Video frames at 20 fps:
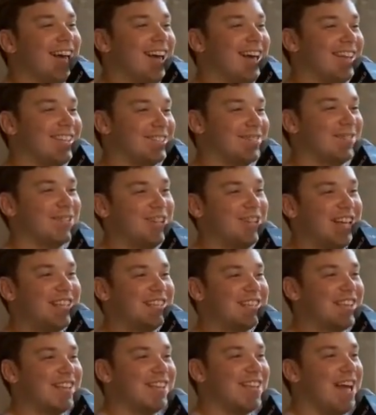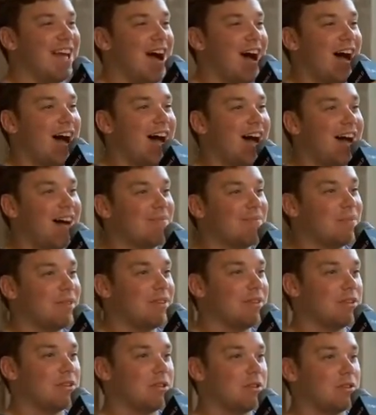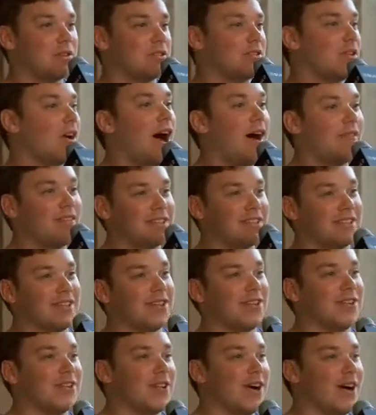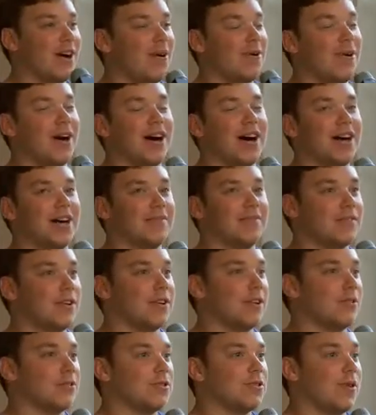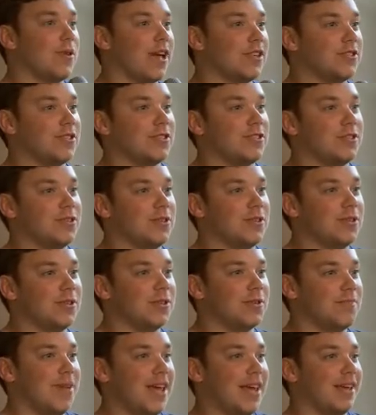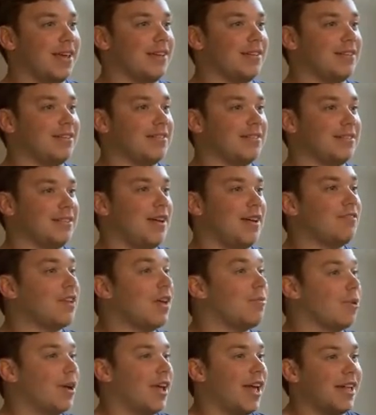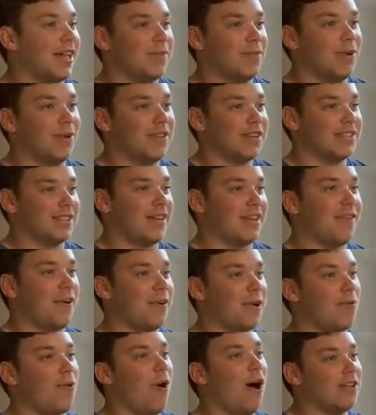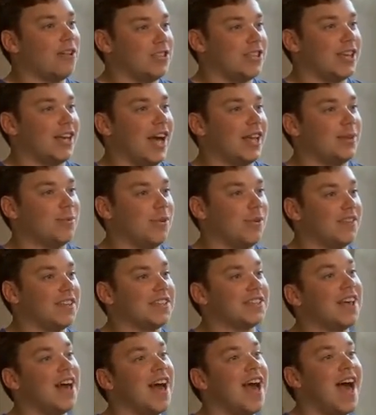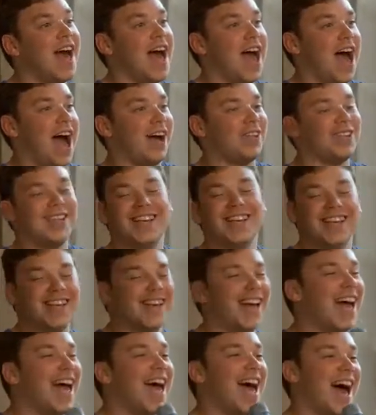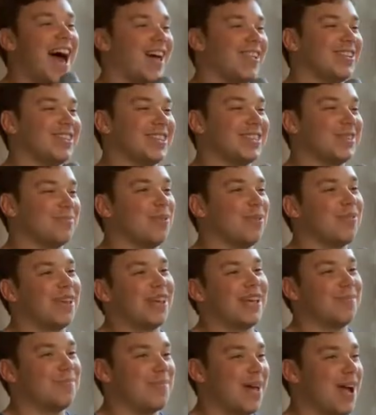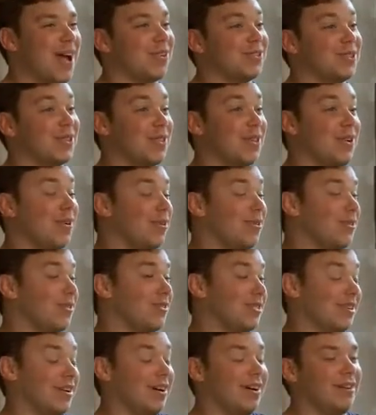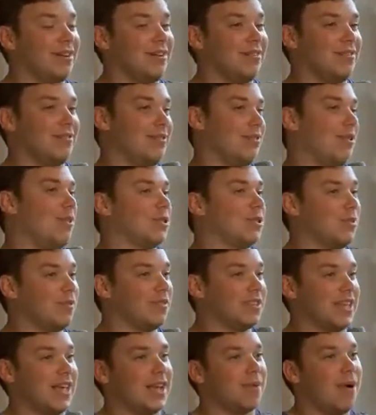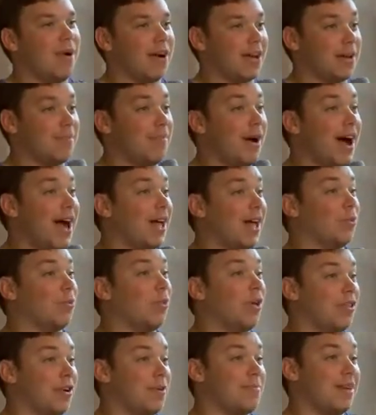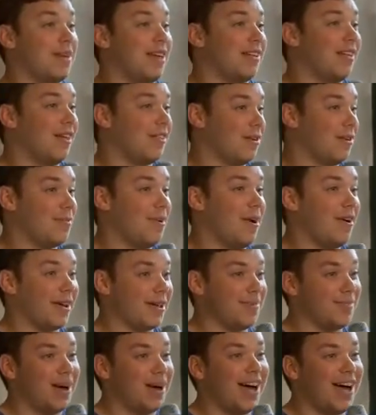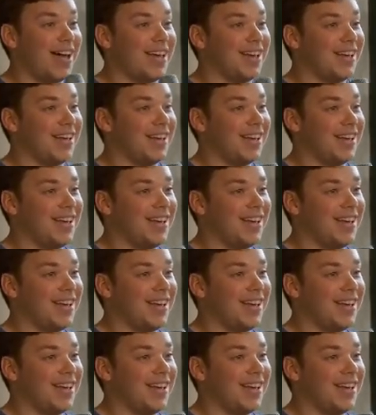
It's for Jason. So obviously you're no stranger to making self-deprecating movies, like very raunchy kind of movies. How does this movie compare to those movies like American Pie, and will there be another American Pie?